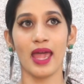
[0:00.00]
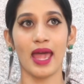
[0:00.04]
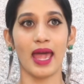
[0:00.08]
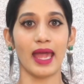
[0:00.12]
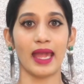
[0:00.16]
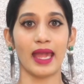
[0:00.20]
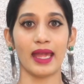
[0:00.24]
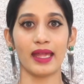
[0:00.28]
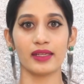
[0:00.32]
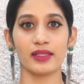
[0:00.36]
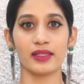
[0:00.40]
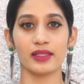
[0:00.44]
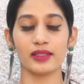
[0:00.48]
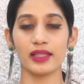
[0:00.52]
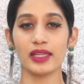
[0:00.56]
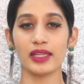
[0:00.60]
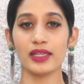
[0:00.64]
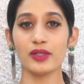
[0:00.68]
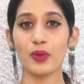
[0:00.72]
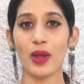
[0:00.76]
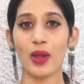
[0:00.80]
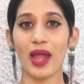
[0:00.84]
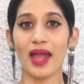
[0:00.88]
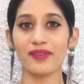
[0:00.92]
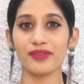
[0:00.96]
and they
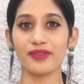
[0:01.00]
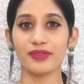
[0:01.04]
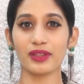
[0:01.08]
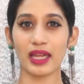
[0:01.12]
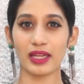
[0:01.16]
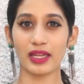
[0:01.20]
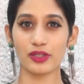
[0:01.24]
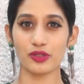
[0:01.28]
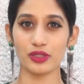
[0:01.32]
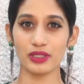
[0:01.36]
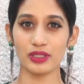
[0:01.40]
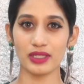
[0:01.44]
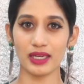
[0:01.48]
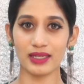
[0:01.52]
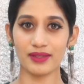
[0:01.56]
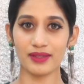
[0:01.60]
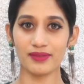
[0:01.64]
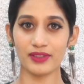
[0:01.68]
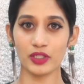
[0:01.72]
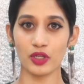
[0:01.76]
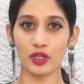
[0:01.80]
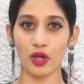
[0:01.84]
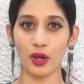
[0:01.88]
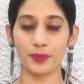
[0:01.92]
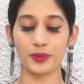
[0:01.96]
do have cash on
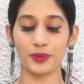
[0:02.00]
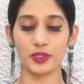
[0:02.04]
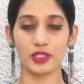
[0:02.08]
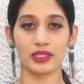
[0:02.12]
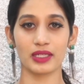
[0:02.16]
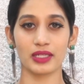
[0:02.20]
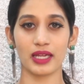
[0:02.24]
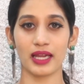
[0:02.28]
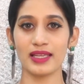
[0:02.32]
delivery option,